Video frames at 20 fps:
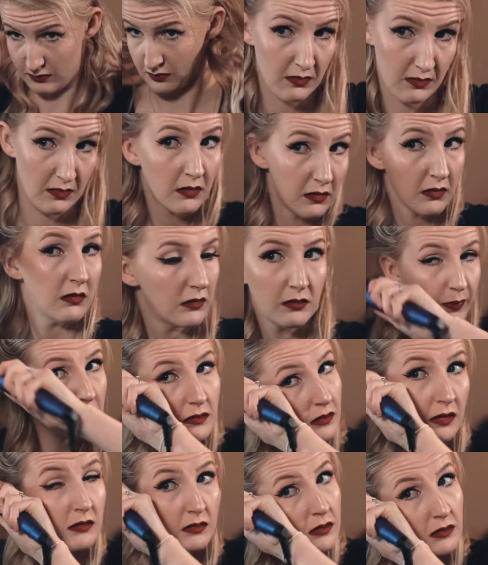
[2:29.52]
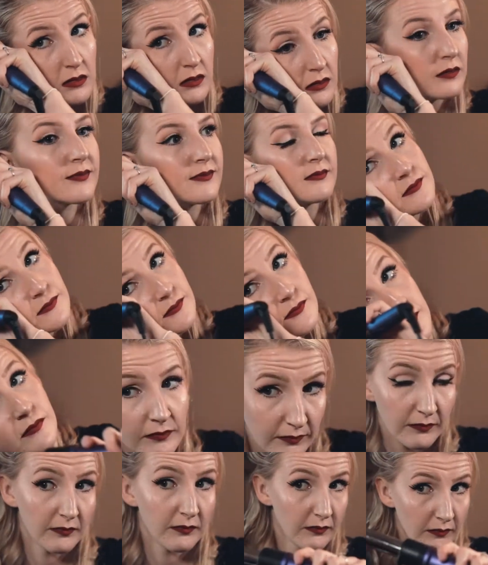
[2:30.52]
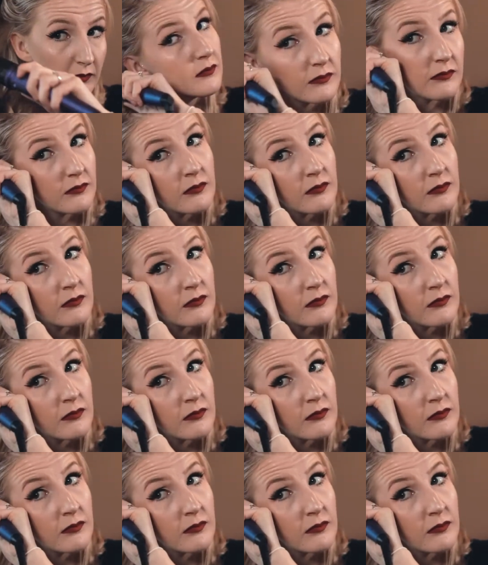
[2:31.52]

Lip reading: the same direction to get the desired look.